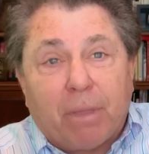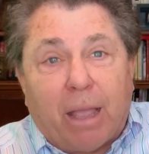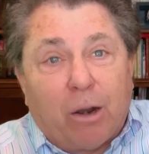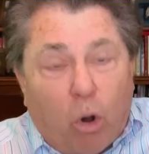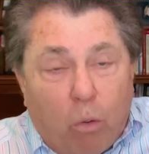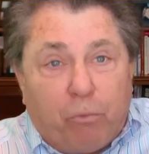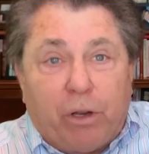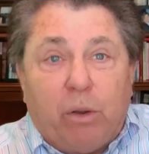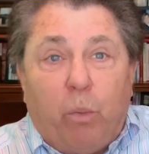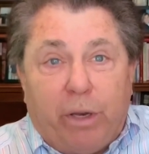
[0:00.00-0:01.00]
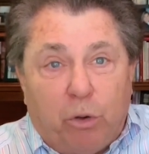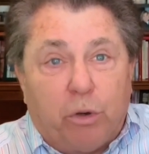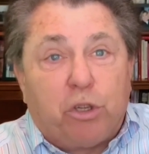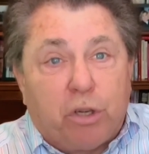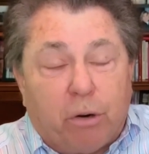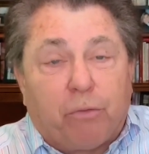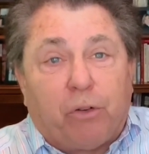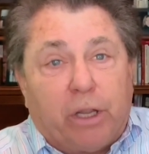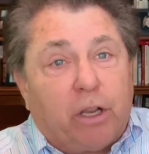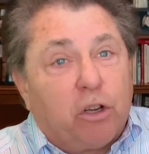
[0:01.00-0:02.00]
And hopefully we do it
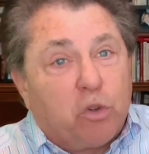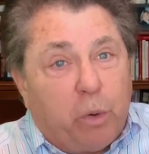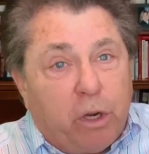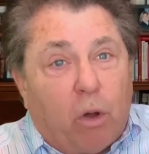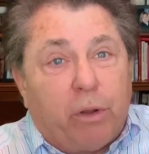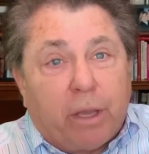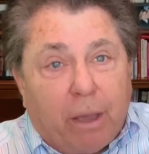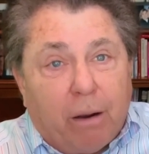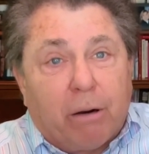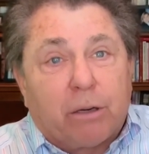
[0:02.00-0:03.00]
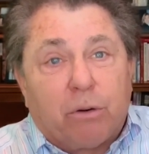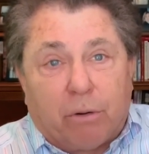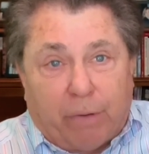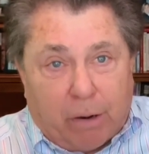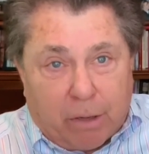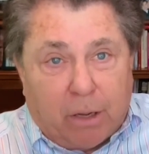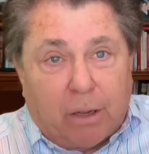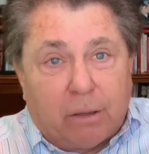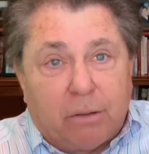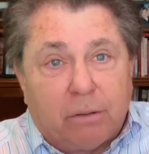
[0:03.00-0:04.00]
cheerfully because we know the character of our
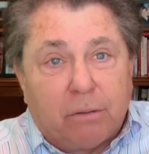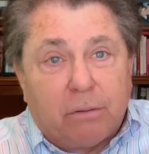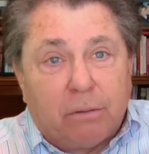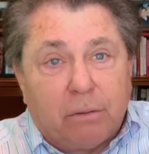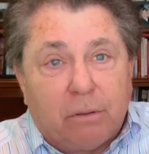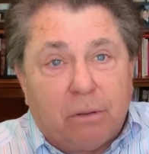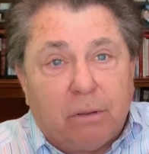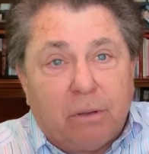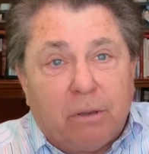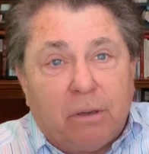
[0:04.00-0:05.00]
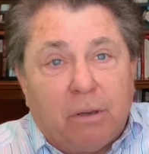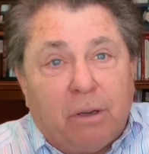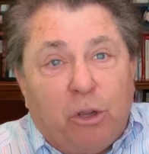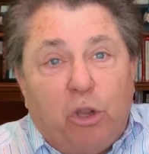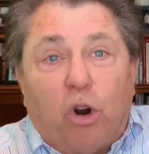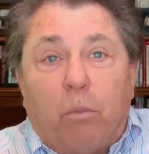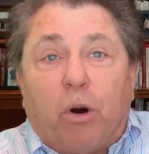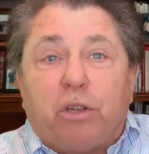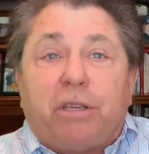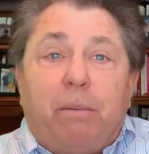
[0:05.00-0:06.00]
God. You know,
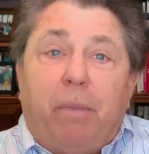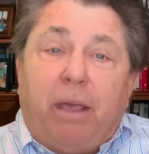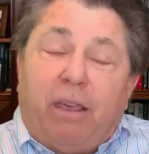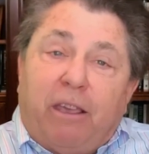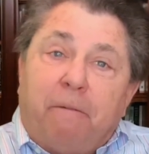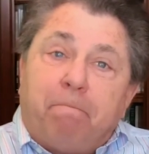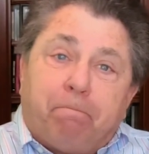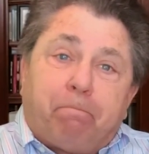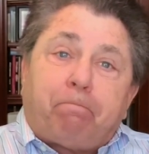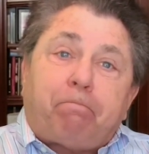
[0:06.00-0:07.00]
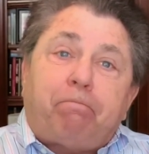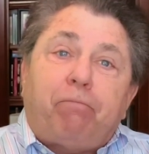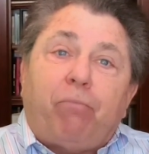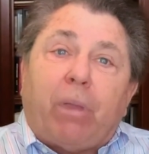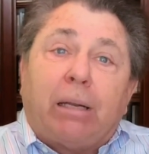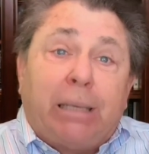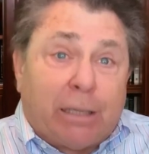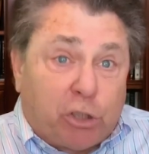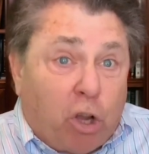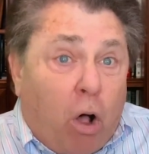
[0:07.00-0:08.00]
Mercy Me did a
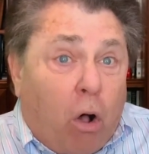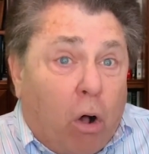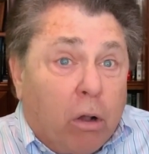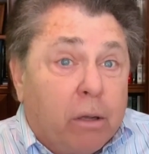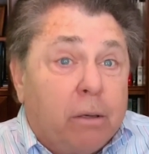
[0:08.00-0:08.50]
song,